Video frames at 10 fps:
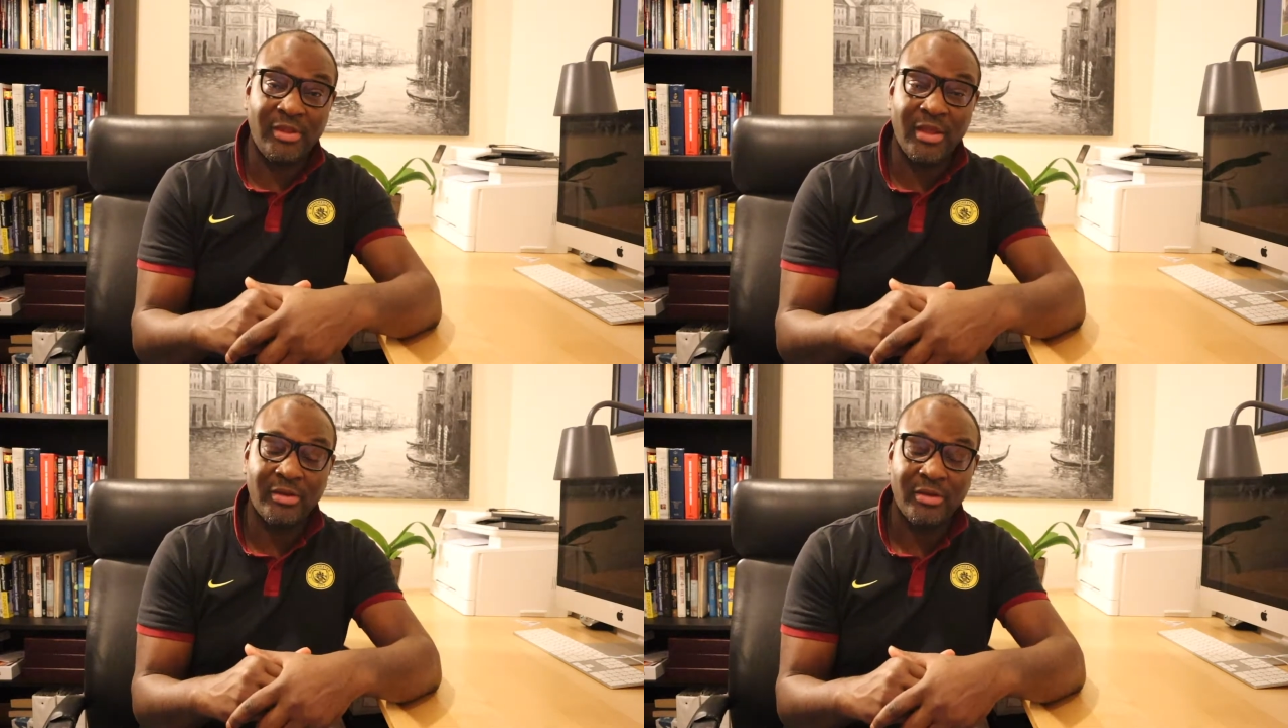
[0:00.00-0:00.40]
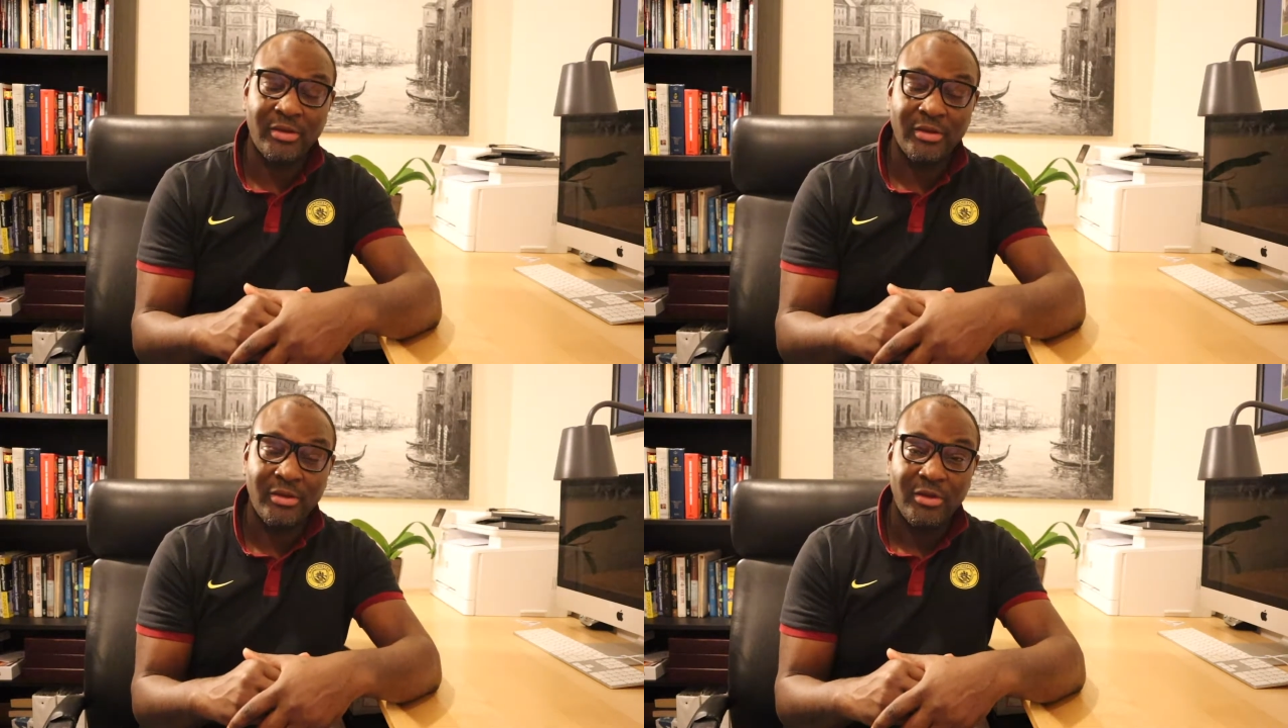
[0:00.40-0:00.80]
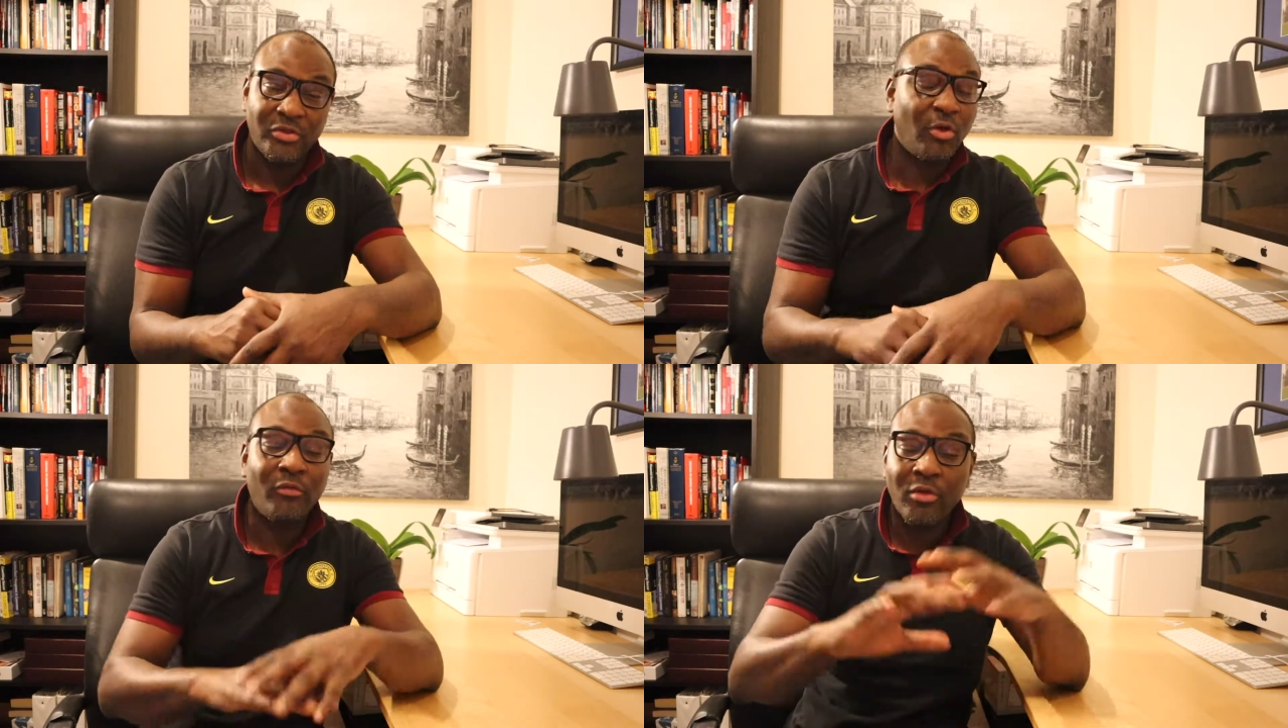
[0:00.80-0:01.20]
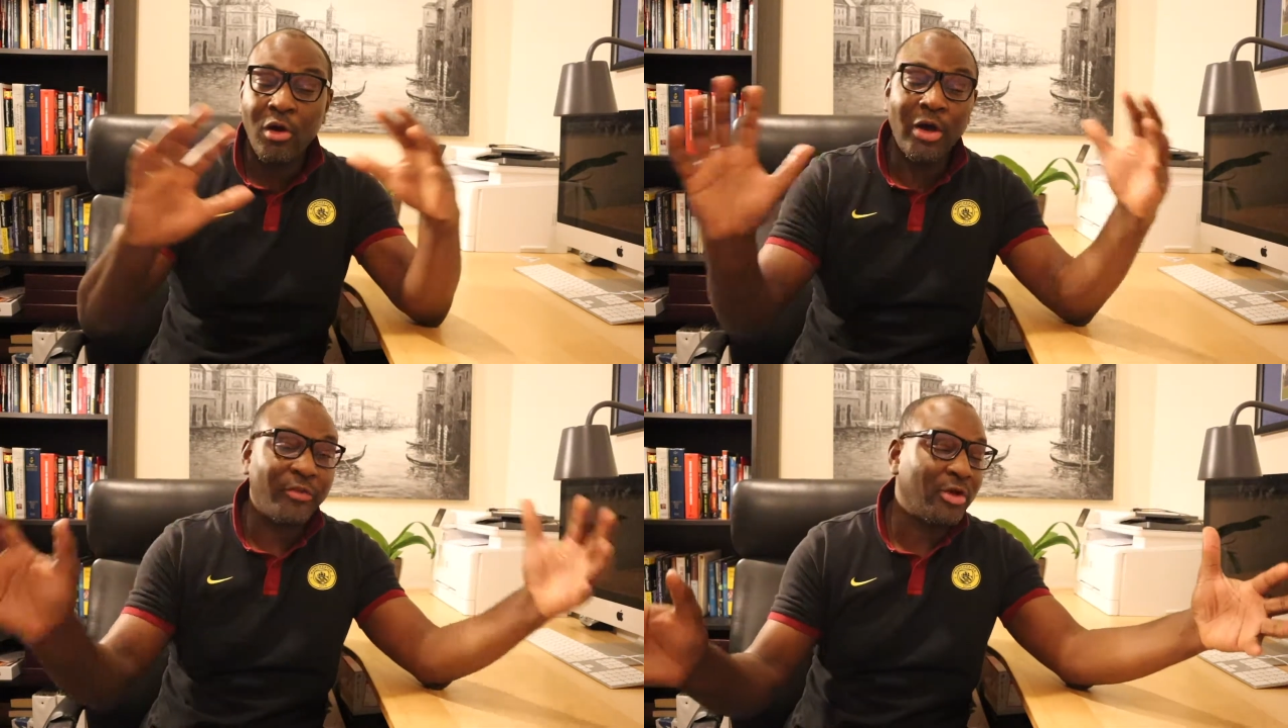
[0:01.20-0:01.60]
the end. So
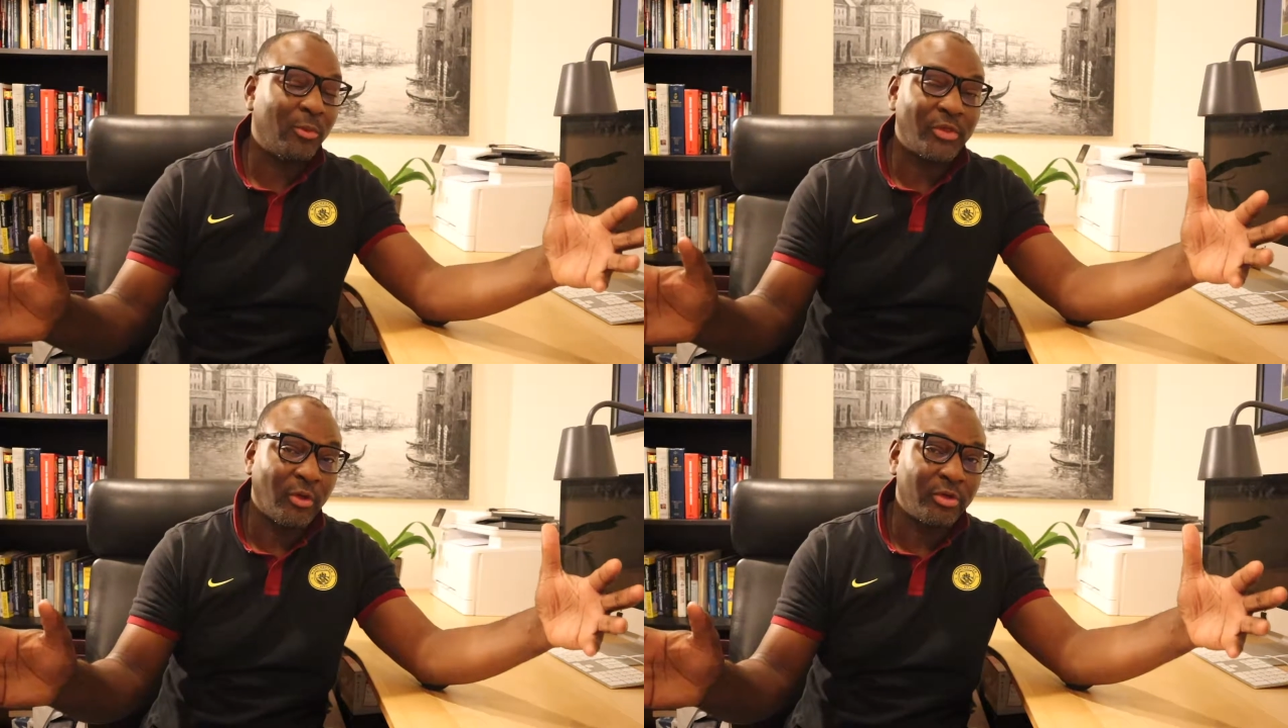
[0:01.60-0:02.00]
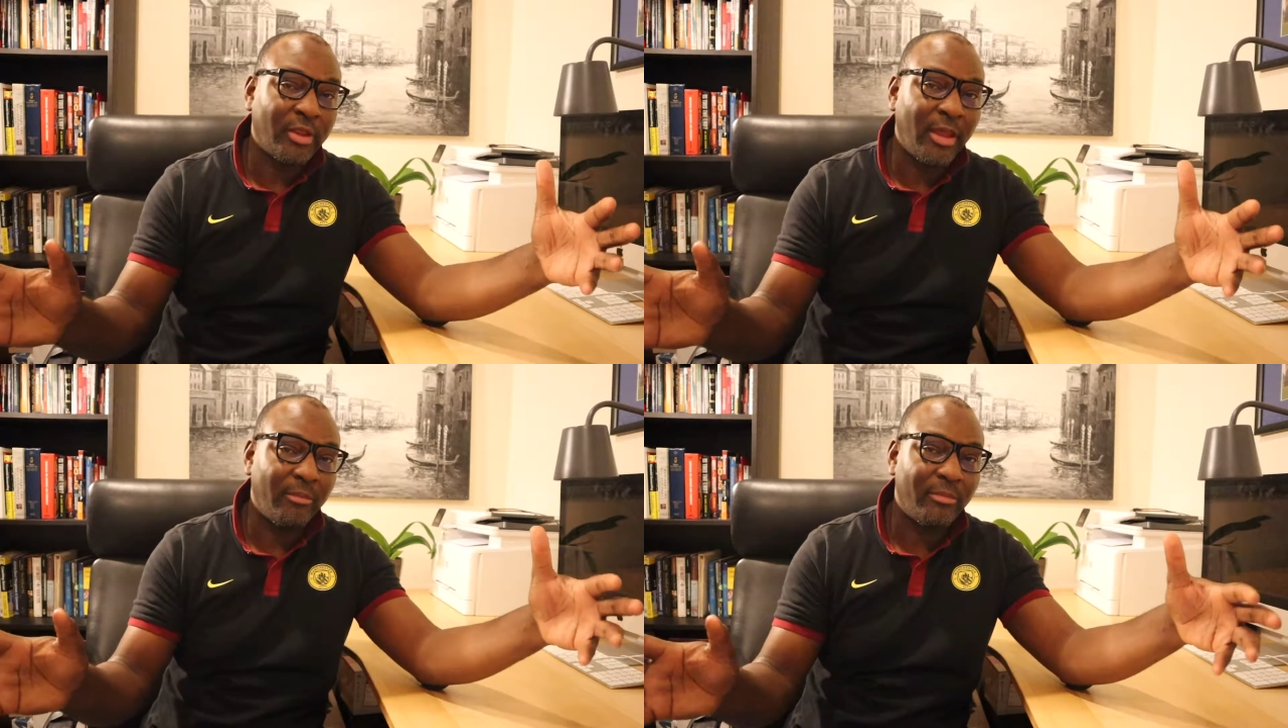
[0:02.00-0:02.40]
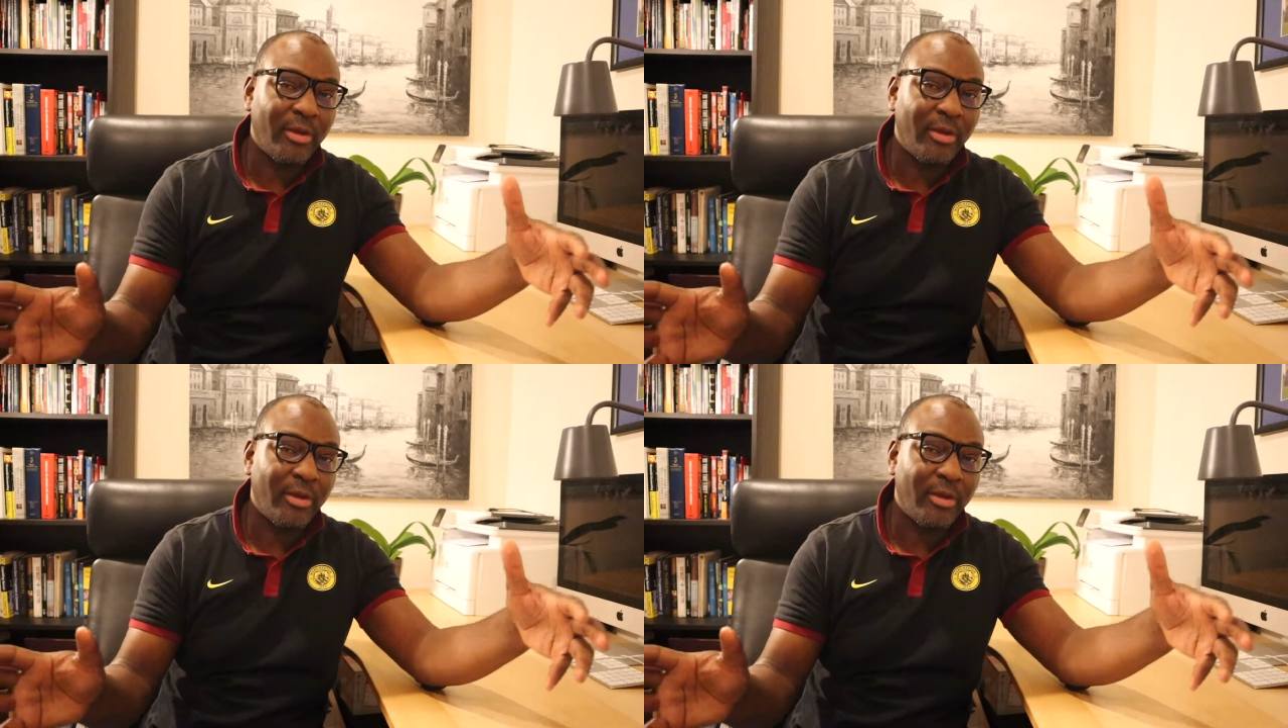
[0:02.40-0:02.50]
overall, I thought it was a good game.